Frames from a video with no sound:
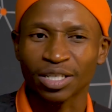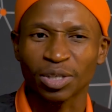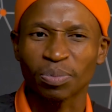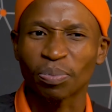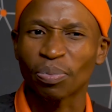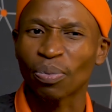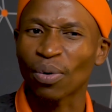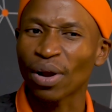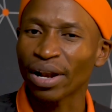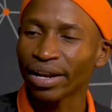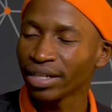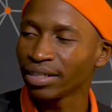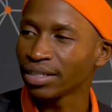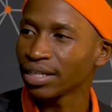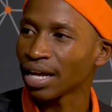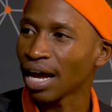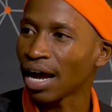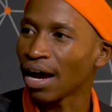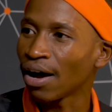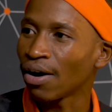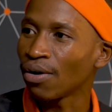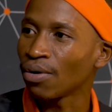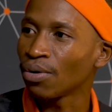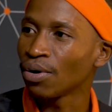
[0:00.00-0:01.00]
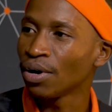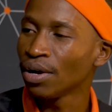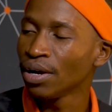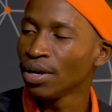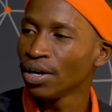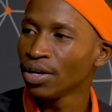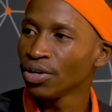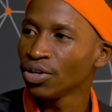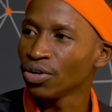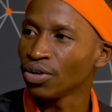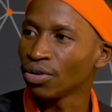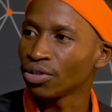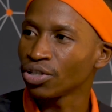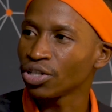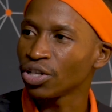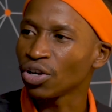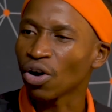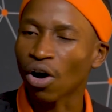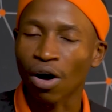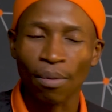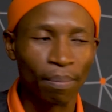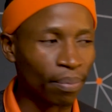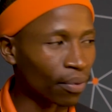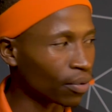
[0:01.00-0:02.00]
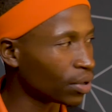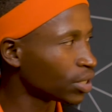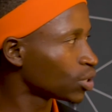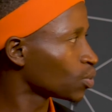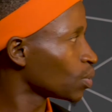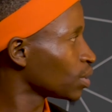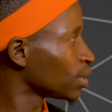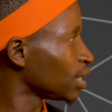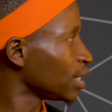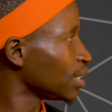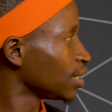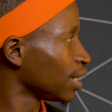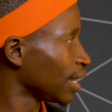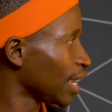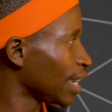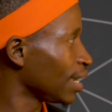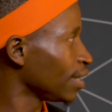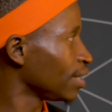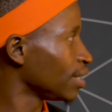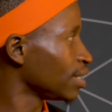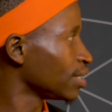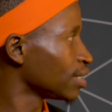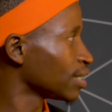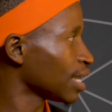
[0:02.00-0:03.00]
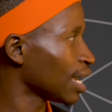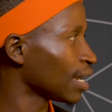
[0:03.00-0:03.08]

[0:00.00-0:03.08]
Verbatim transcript: it's brilliant how you know she operates with these ladies.